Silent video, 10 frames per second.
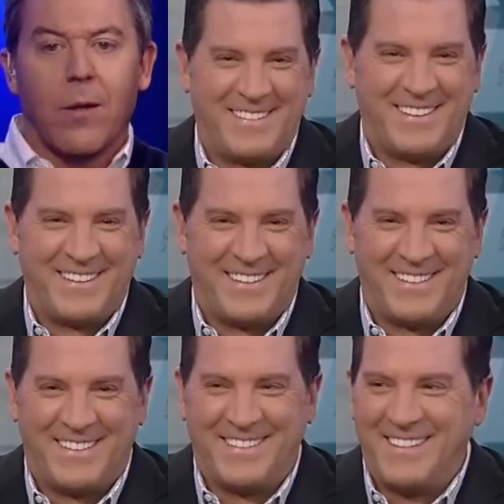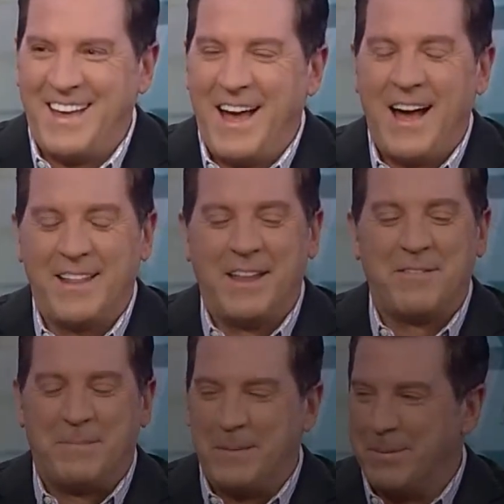Cashing in. Well, love
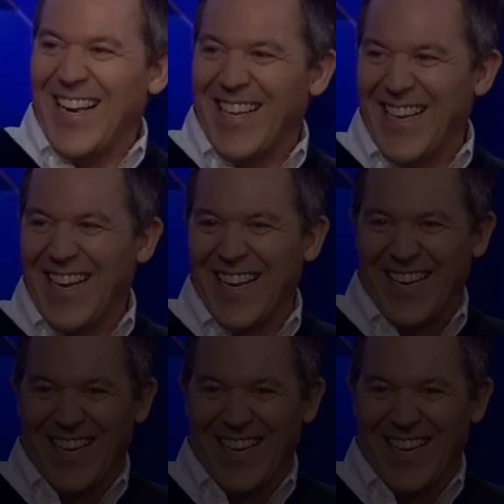pit bulls. Anybody who